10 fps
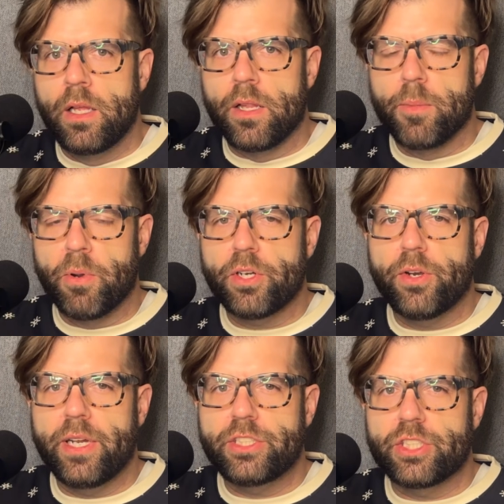The bird
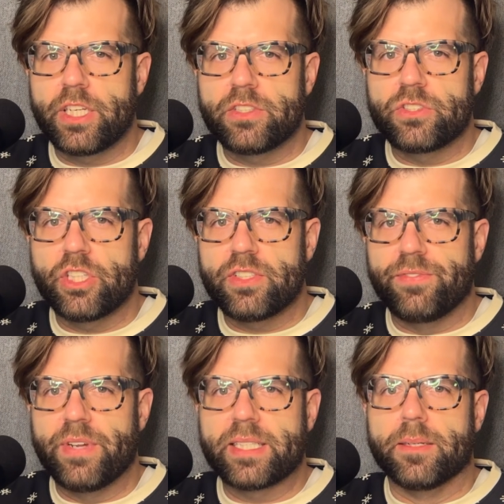Grinch is just a
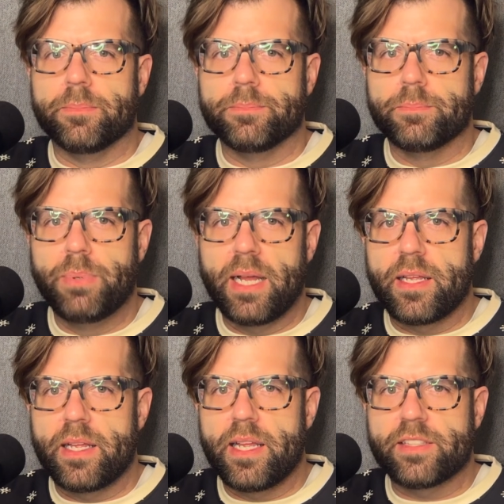victim,
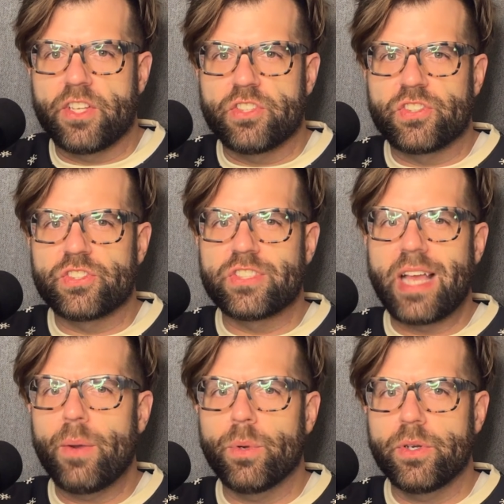but its
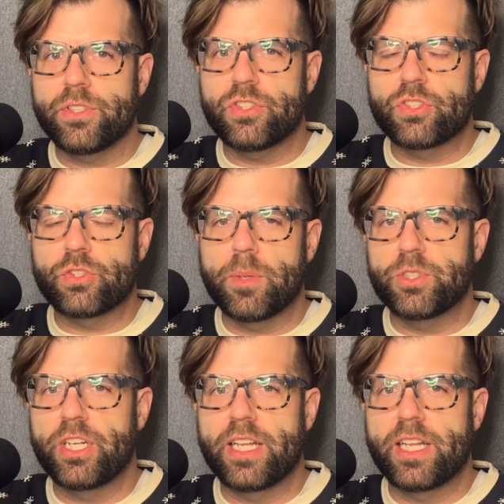sour description and